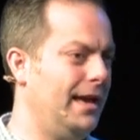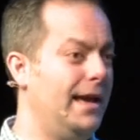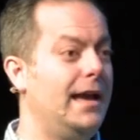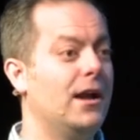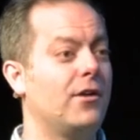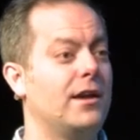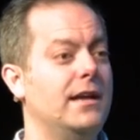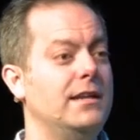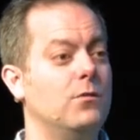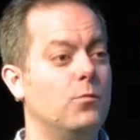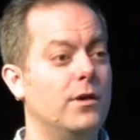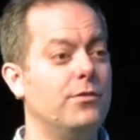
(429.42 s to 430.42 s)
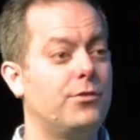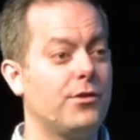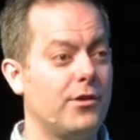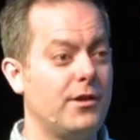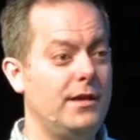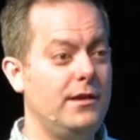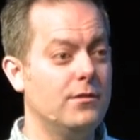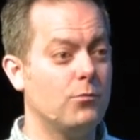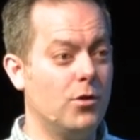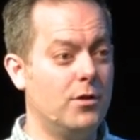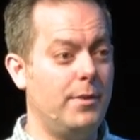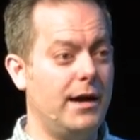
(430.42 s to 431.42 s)
Arian in 130
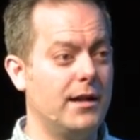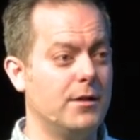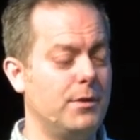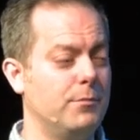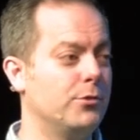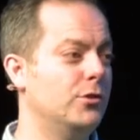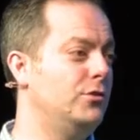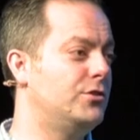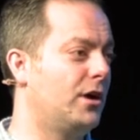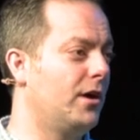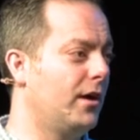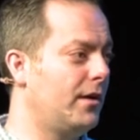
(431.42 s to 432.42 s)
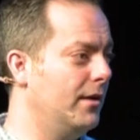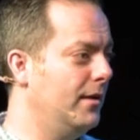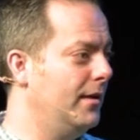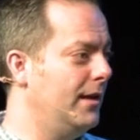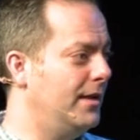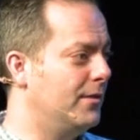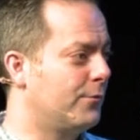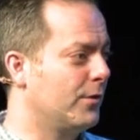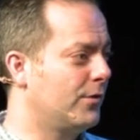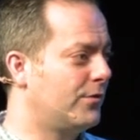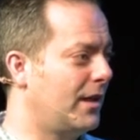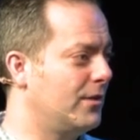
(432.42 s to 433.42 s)
wrote about him, and Plutarch in the
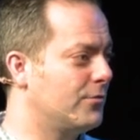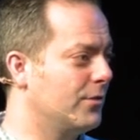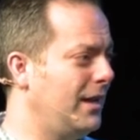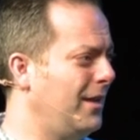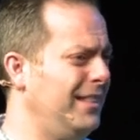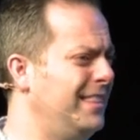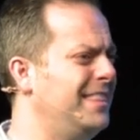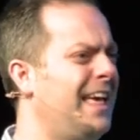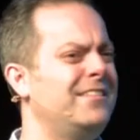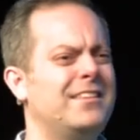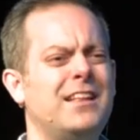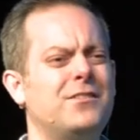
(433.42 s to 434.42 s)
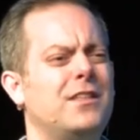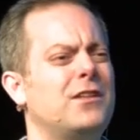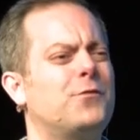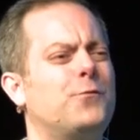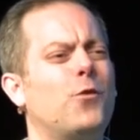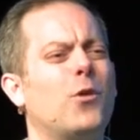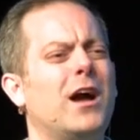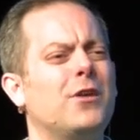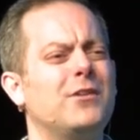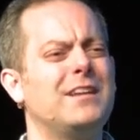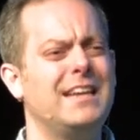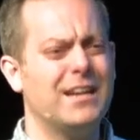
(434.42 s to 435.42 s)
first century. That's
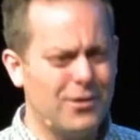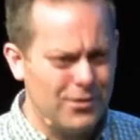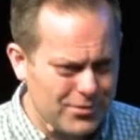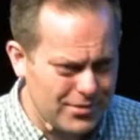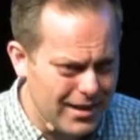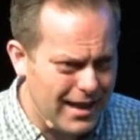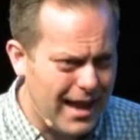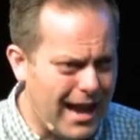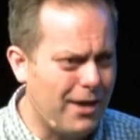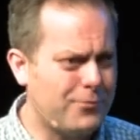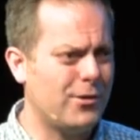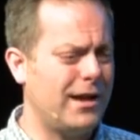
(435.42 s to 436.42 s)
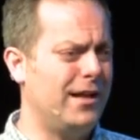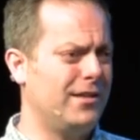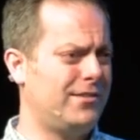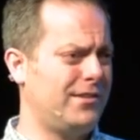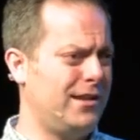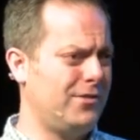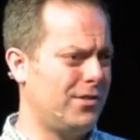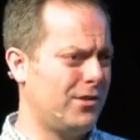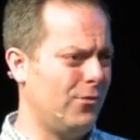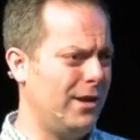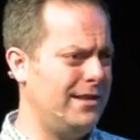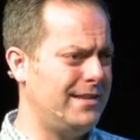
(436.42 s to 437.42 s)
400 years after Alexander the
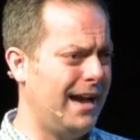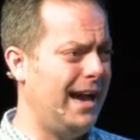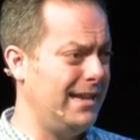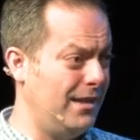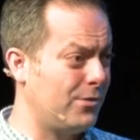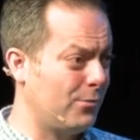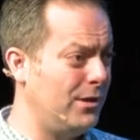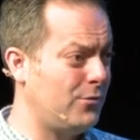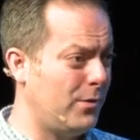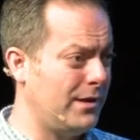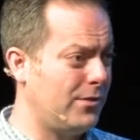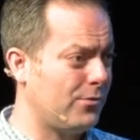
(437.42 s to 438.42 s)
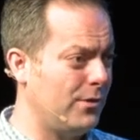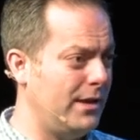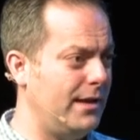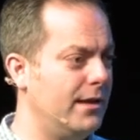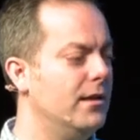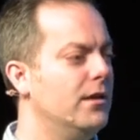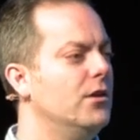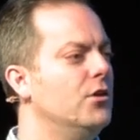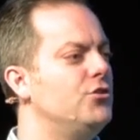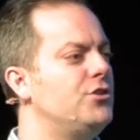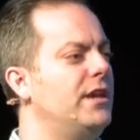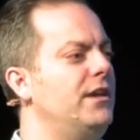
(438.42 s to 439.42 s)
Great died in 323.
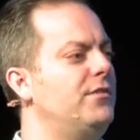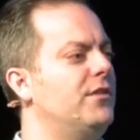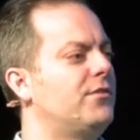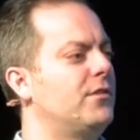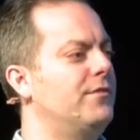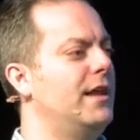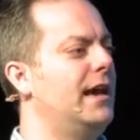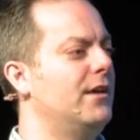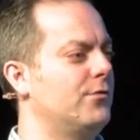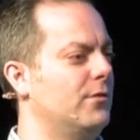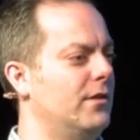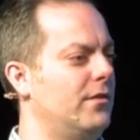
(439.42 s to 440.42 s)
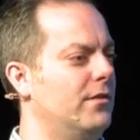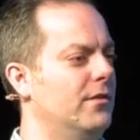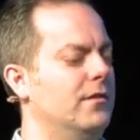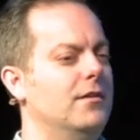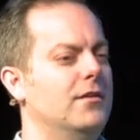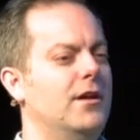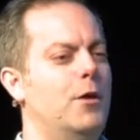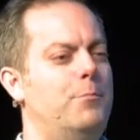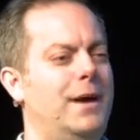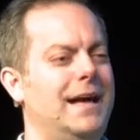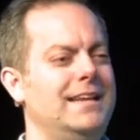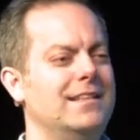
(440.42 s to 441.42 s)
Jesus of Nazareth, a
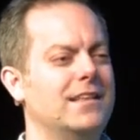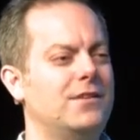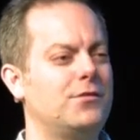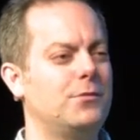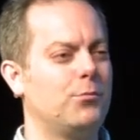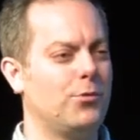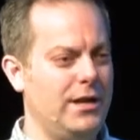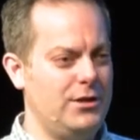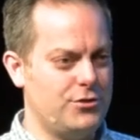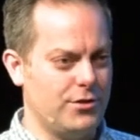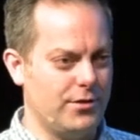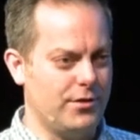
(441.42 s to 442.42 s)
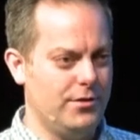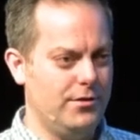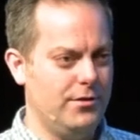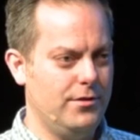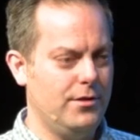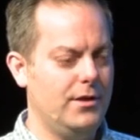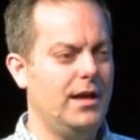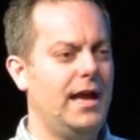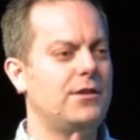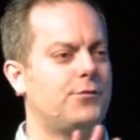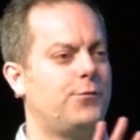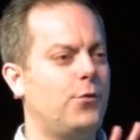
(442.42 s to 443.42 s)
penniless preacher,
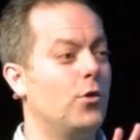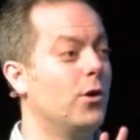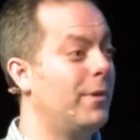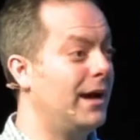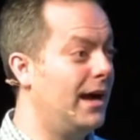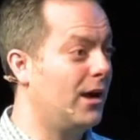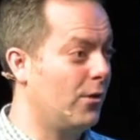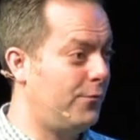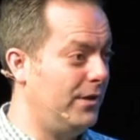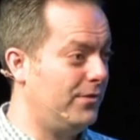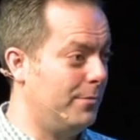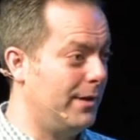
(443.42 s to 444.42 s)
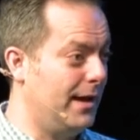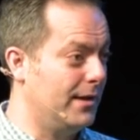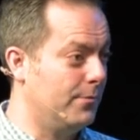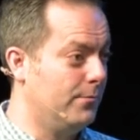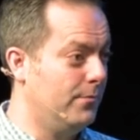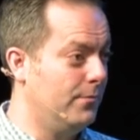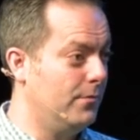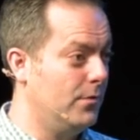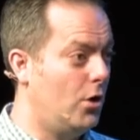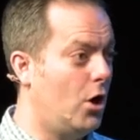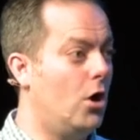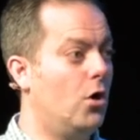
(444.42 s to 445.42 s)
has four biographies about him,
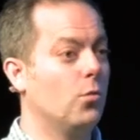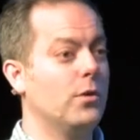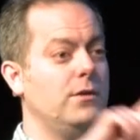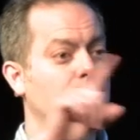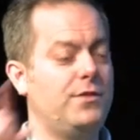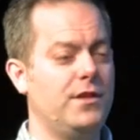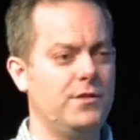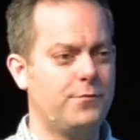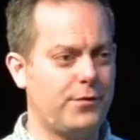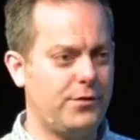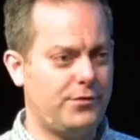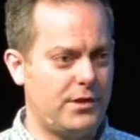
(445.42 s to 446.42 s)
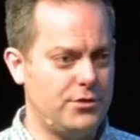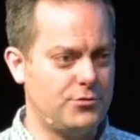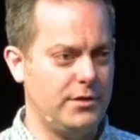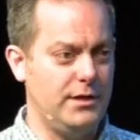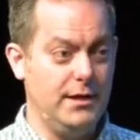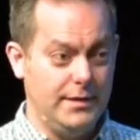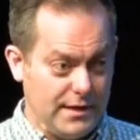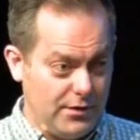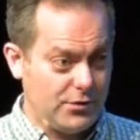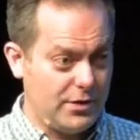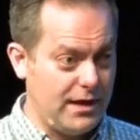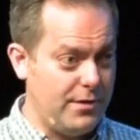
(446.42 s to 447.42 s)
all written within the first century. That
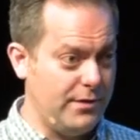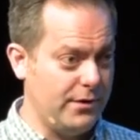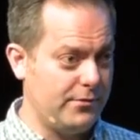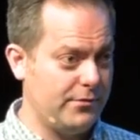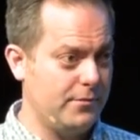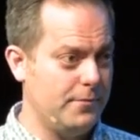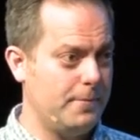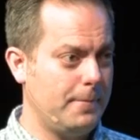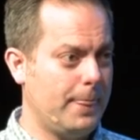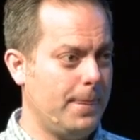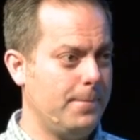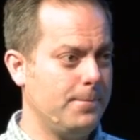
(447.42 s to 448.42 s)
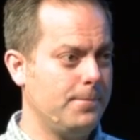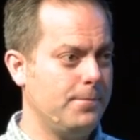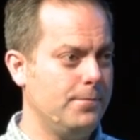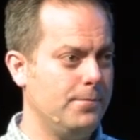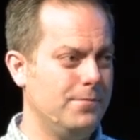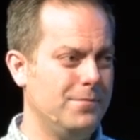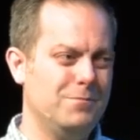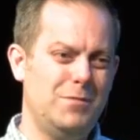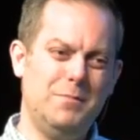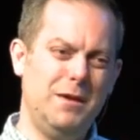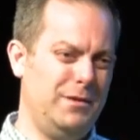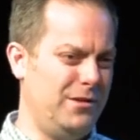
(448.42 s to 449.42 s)
is good evidence.
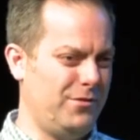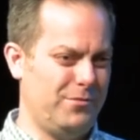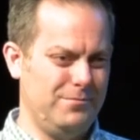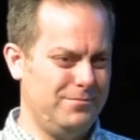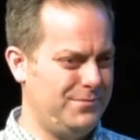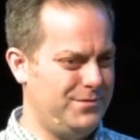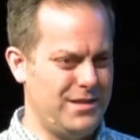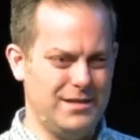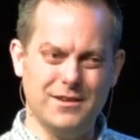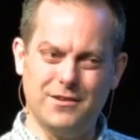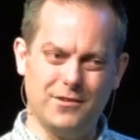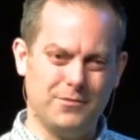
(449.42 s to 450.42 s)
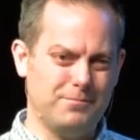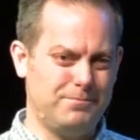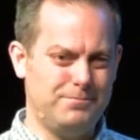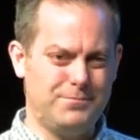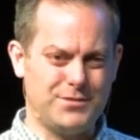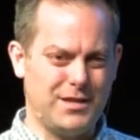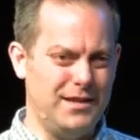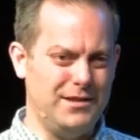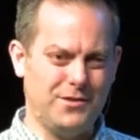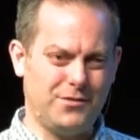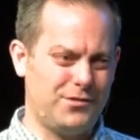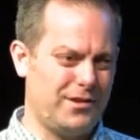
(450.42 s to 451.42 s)
But maybe you're sitting here saying
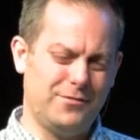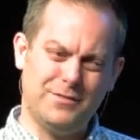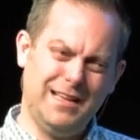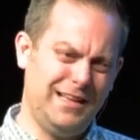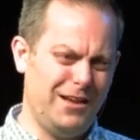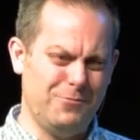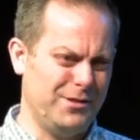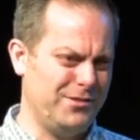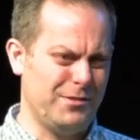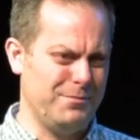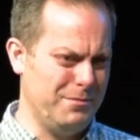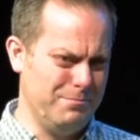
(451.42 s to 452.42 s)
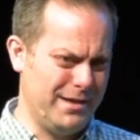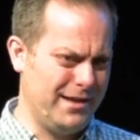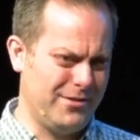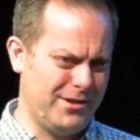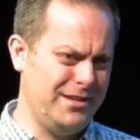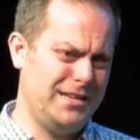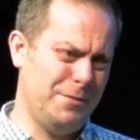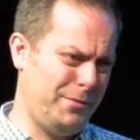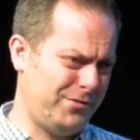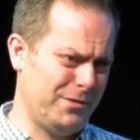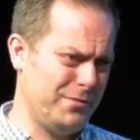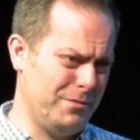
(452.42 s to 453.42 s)
to yourself, I want something better. Can you give me
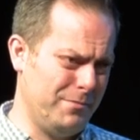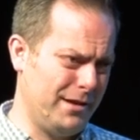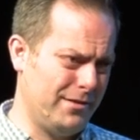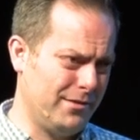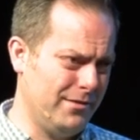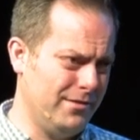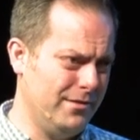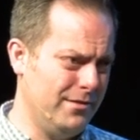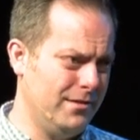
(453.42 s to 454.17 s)
something better?